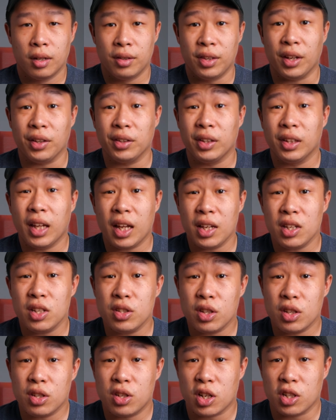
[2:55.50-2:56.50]
Now the
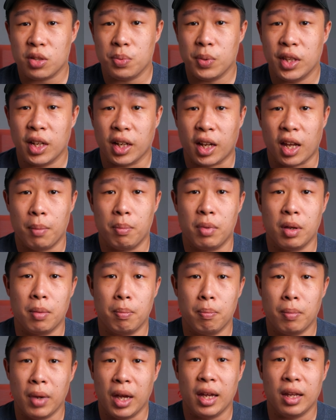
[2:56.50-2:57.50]
largest adjustment that can be
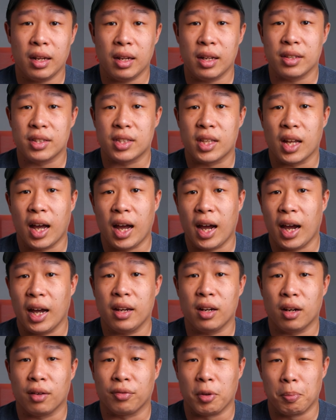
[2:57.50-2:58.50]
made is the
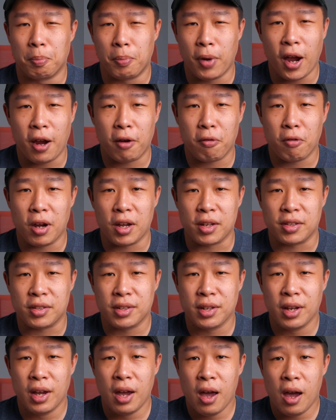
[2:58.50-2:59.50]
height of the
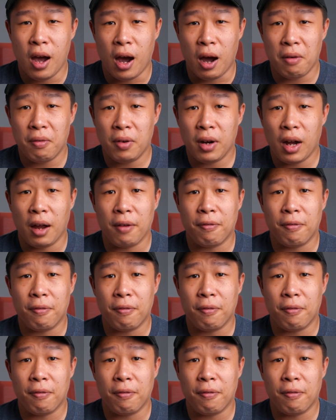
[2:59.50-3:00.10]
backrest. However, I